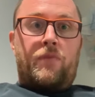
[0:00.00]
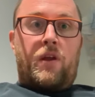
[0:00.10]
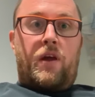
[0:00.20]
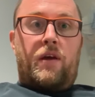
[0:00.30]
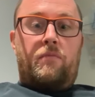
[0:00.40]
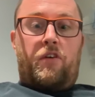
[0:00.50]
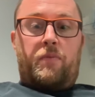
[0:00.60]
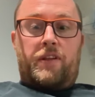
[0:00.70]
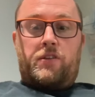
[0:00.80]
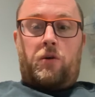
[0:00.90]
I've
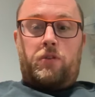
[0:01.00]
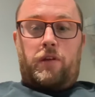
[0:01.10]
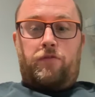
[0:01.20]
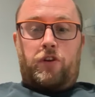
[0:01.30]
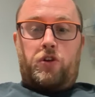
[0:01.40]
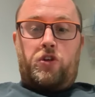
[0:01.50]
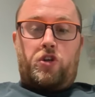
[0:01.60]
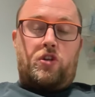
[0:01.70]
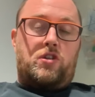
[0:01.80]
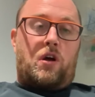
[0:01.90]
been told the infusion
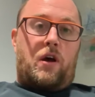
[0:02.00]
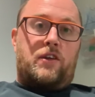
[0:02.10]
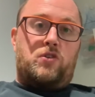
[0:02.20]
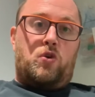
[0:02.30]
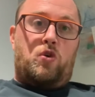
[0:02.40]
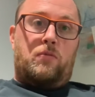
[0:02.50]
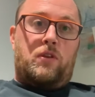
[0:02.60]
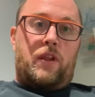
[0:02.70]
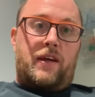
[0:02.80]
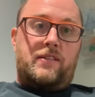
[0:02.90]
should start as
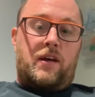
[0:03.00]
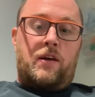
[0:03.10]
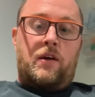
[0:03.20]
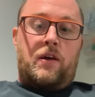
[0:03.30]
normal later.